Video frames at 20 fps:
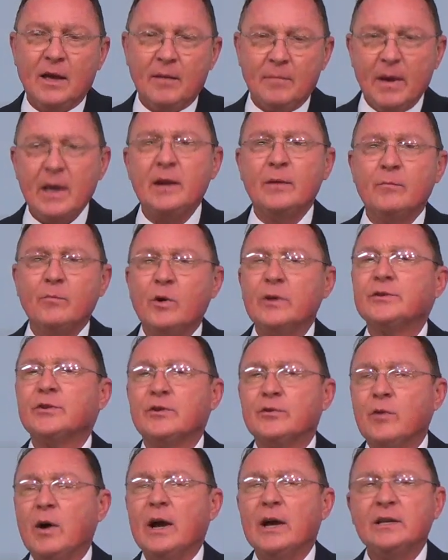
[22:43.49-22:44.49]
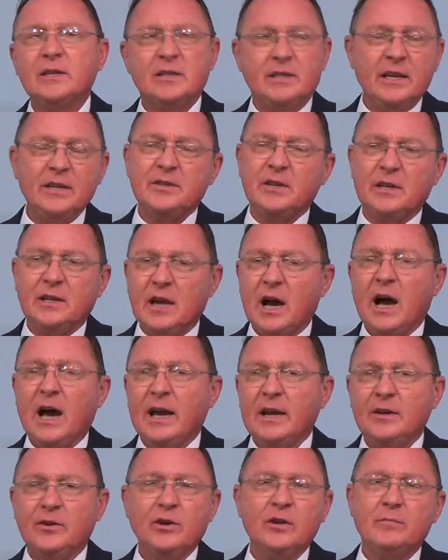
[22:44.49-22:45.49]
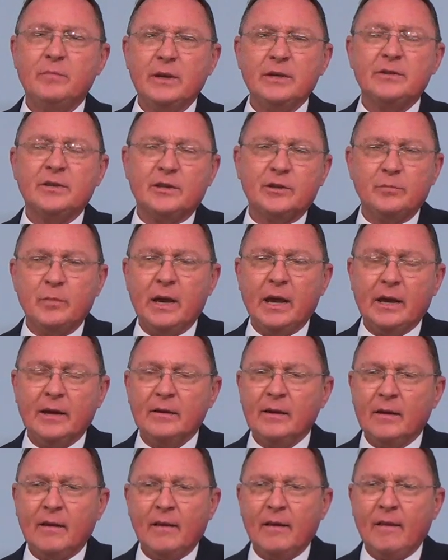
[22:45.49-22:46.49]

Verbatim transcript: Met him once or twice, decent guy, good businessman,